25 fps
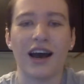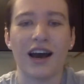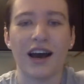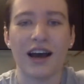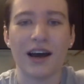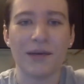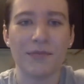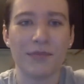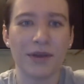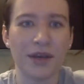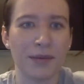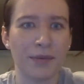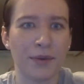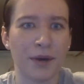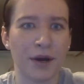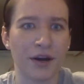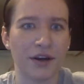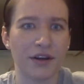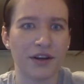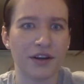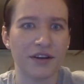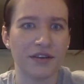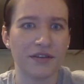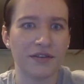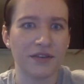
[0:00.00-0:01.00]
Be a part
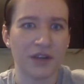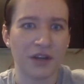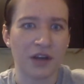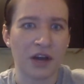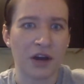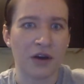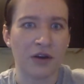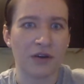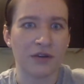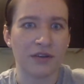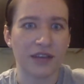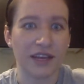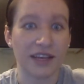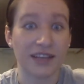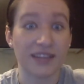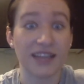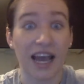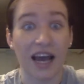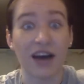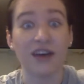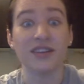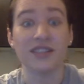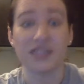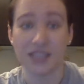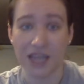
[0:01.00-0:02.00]
of, things
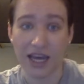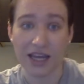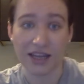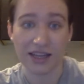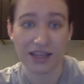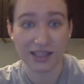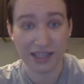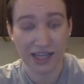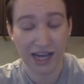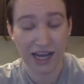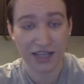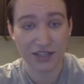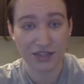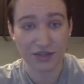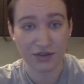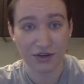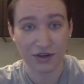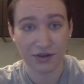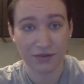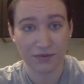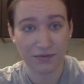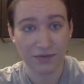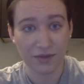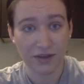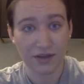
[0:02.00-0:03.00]
outside the
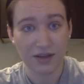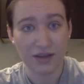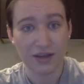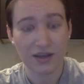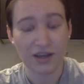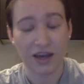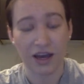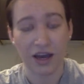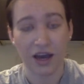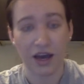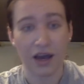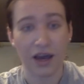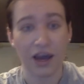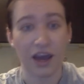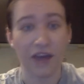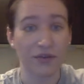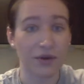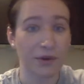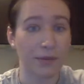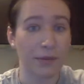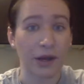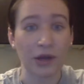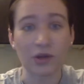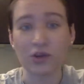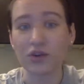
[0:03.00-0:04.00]
classroom.
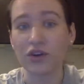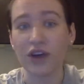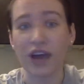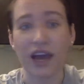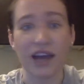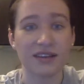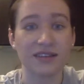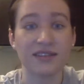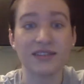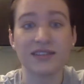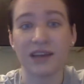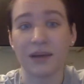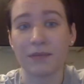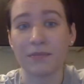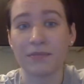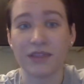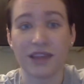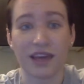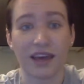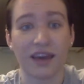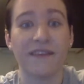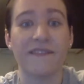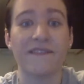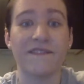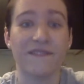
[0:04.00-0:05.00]
Every major has
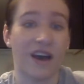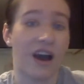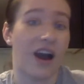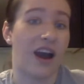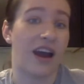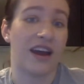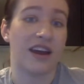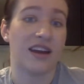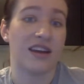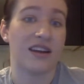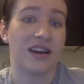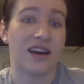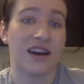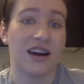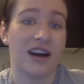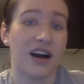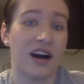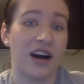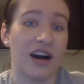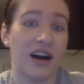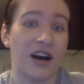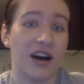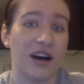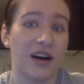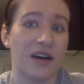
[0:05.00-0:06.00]
something fun
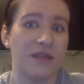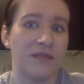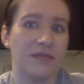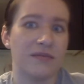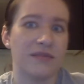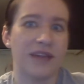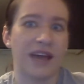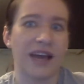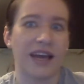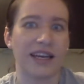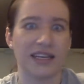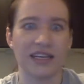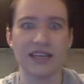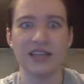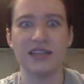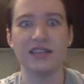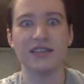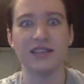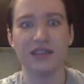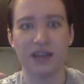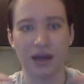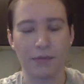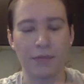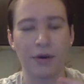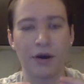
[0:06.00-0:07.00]
that
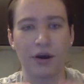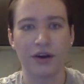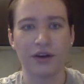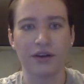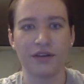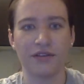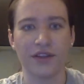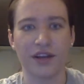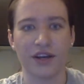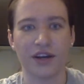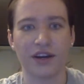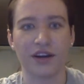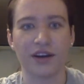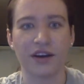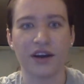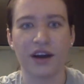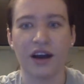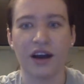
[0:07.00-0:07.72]
is a part of their,